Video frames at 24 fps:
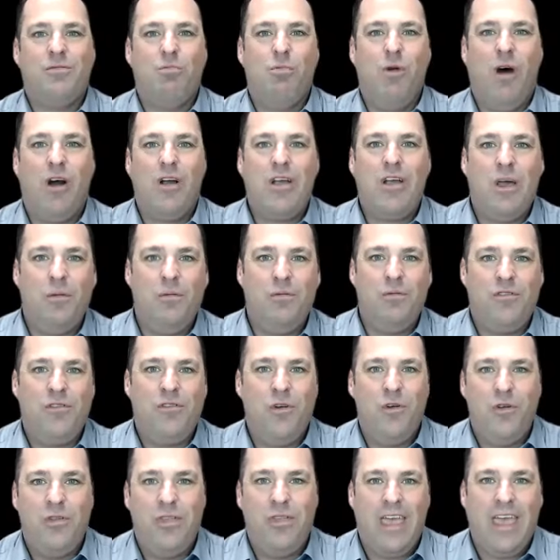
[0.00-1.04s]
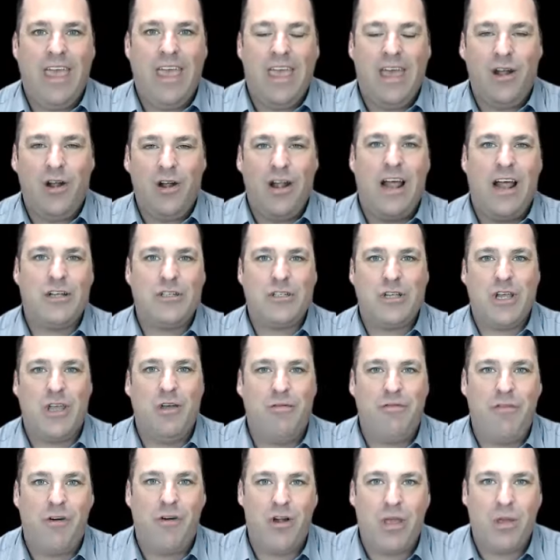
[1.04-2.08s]
Welcome to the International
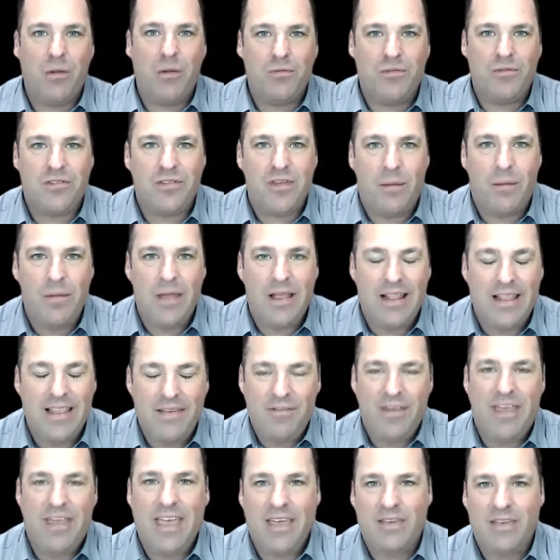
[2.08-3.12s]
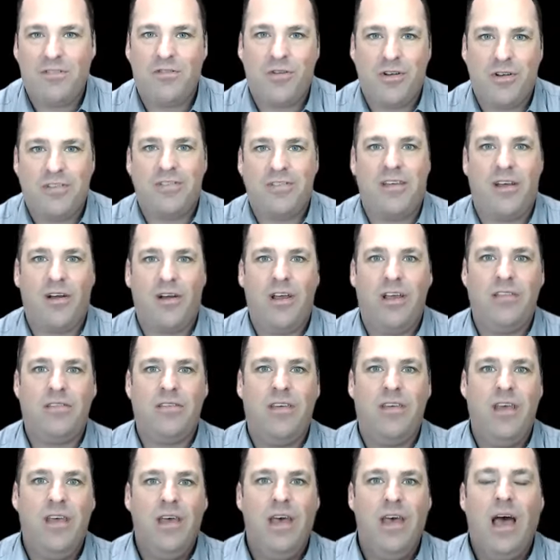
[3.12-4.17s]
Euphonium Summit Living History
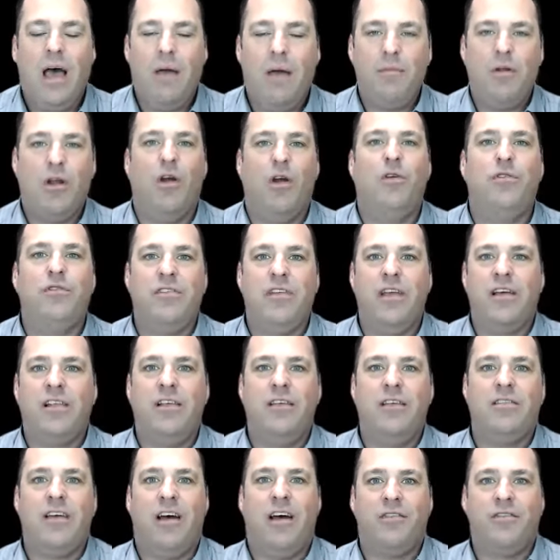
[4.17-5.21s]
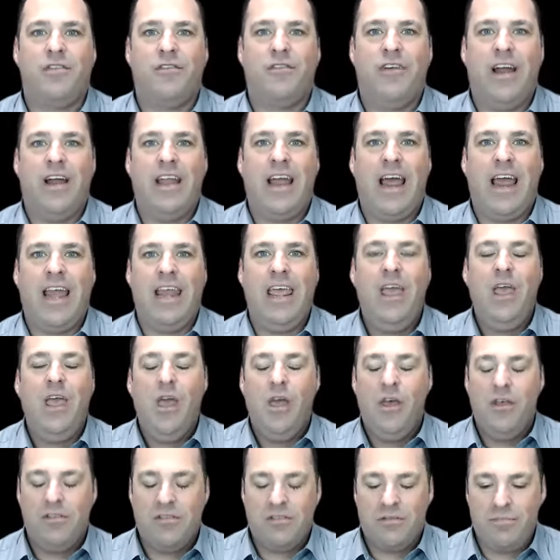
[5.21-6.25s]
Series. I'm your host, Nicholas Haffter von Heide.
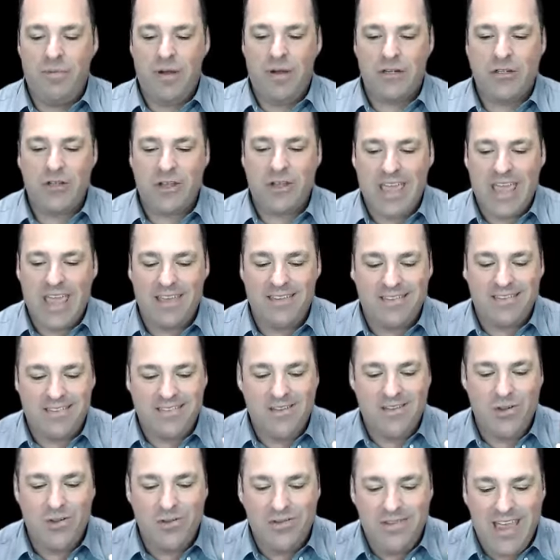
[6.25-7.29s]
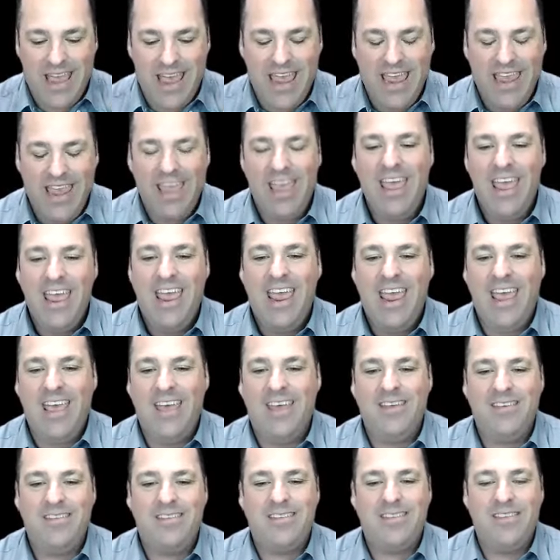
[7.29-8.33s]
Special guest today
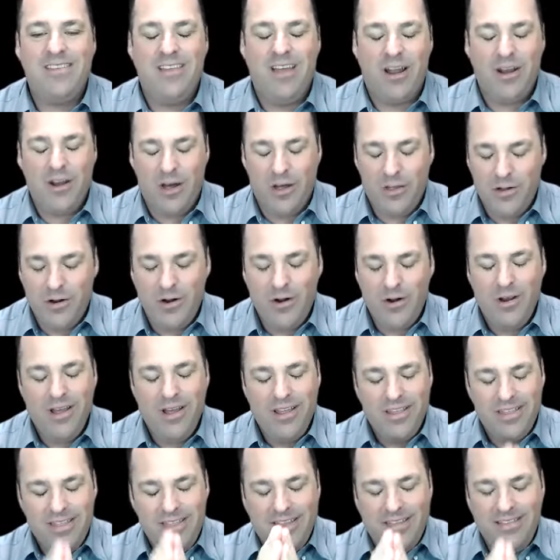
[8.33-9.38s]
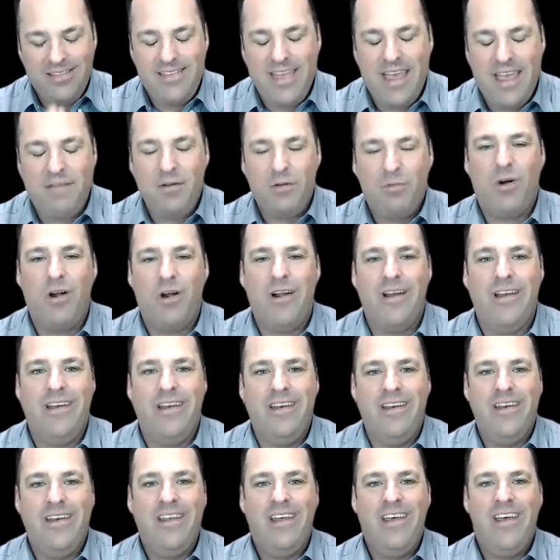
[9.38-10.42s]
is none other than David
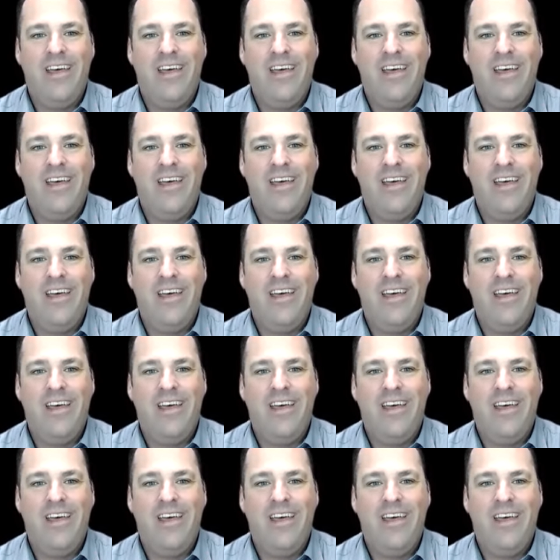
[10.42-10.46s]
Werden.